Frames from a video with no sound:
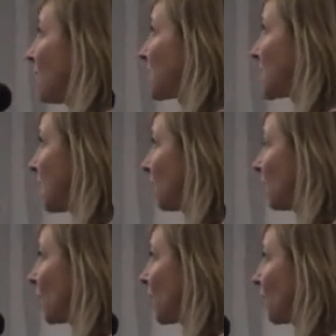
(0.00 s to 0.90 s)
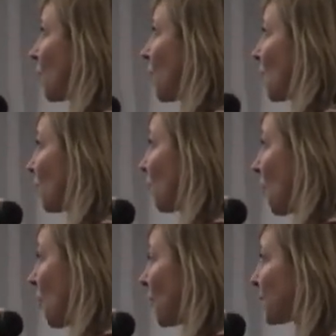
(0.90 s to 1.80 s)
pattern itself, looking forward
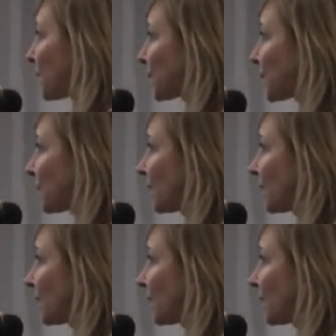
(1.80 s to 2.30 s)
for,